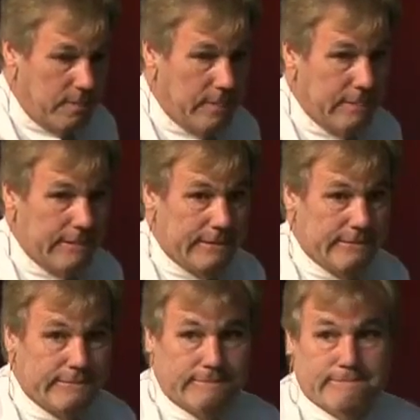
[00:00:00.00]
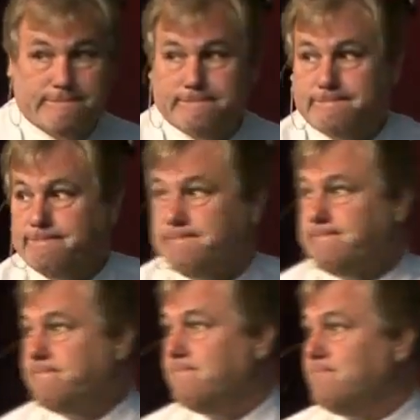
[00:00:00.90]

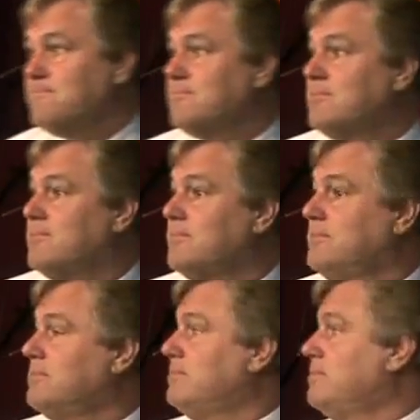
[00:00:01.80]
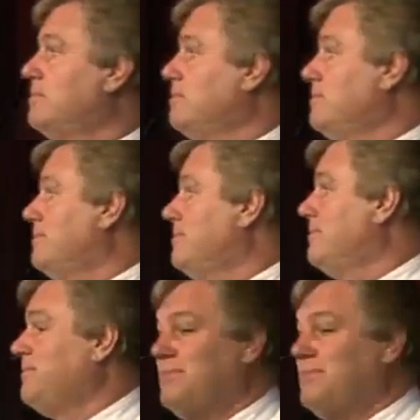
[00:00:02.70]
Nobody speaks.